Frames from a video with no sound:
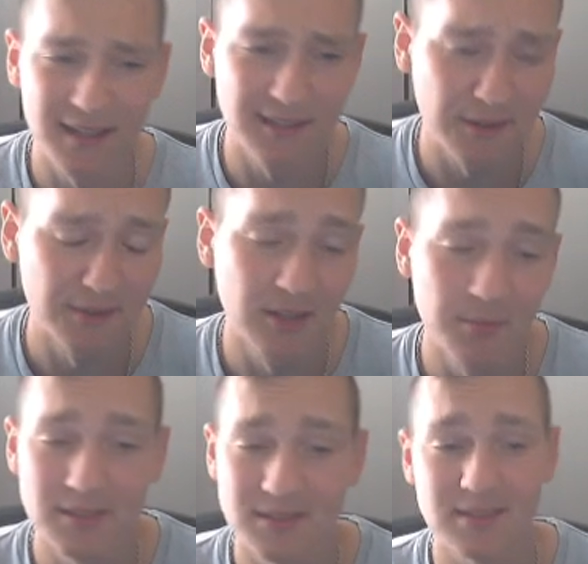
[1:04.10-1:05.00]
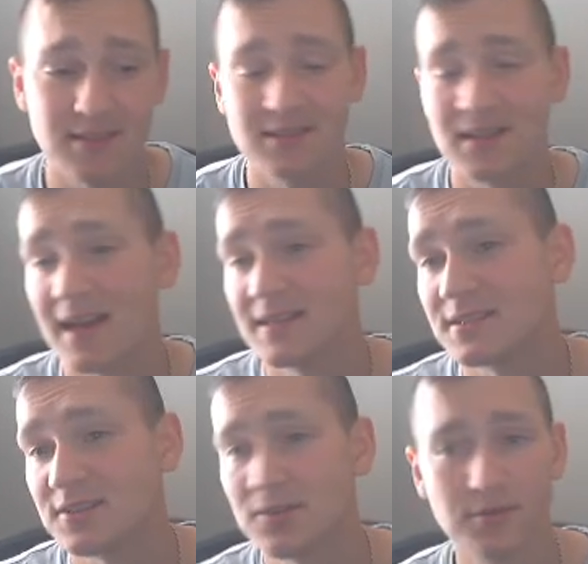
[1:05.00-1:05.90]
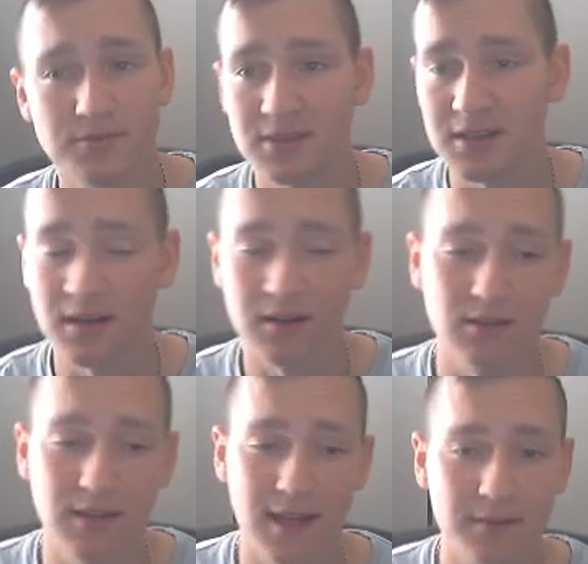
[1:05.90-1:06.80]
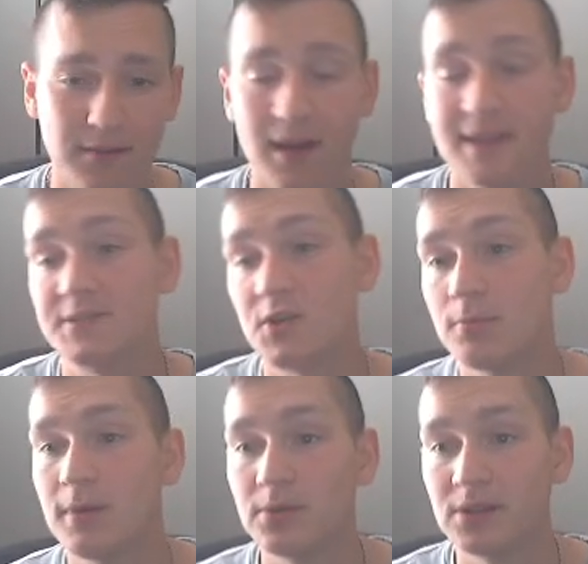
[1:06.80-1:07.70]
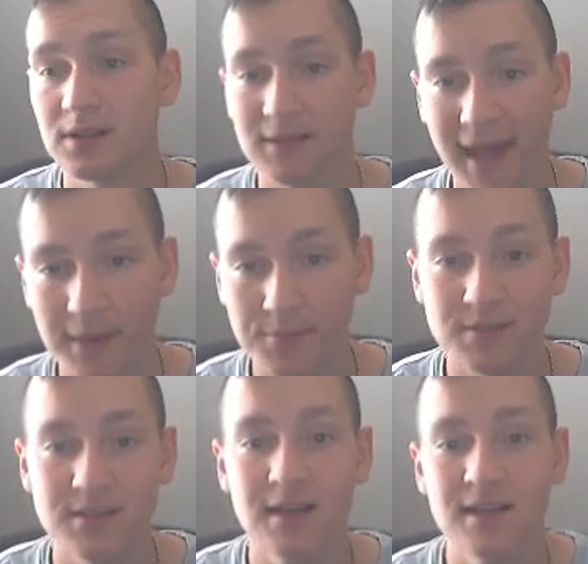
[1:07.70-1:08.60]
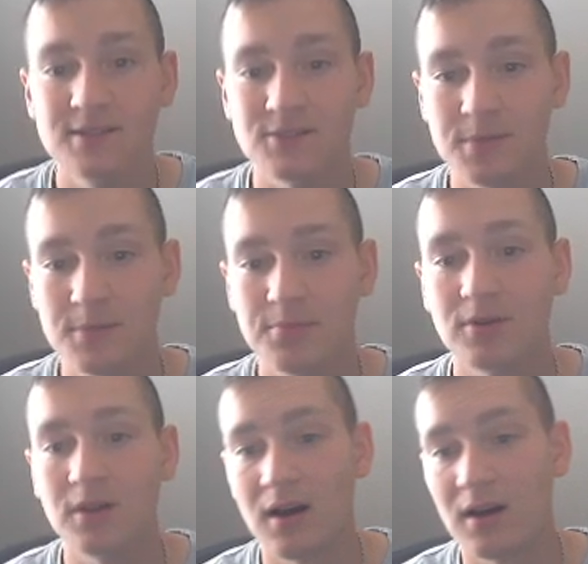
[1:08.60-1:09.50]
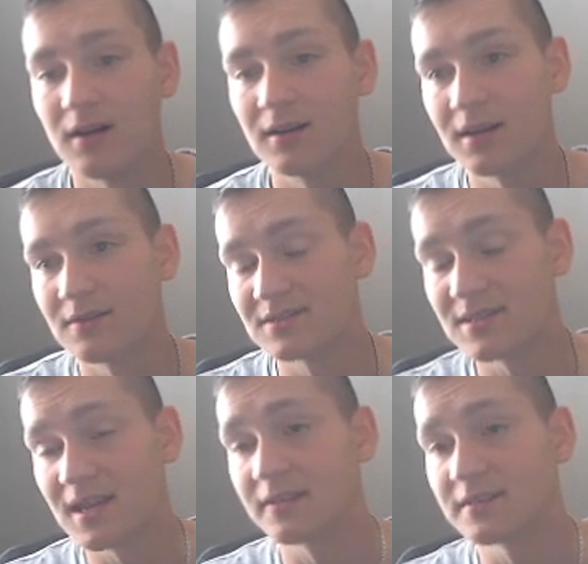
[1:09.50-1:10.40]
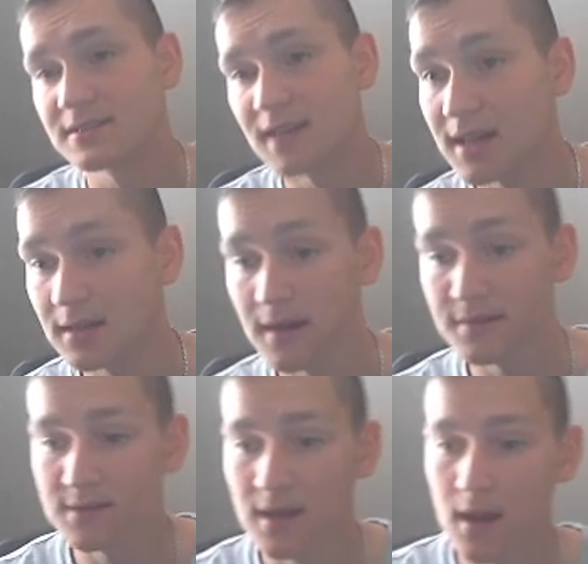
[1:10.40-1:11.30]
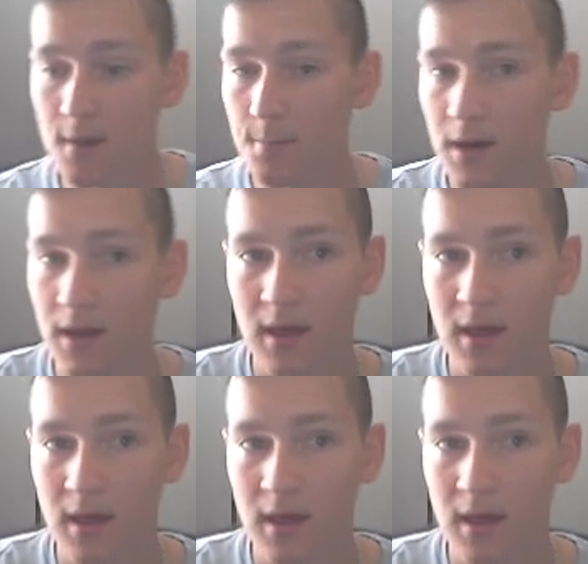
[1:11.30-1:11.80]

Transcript: down a little bit since the I C Os kind of collapsed, the I C O bubble collapsed, so people are kind of staying on the sidelines. But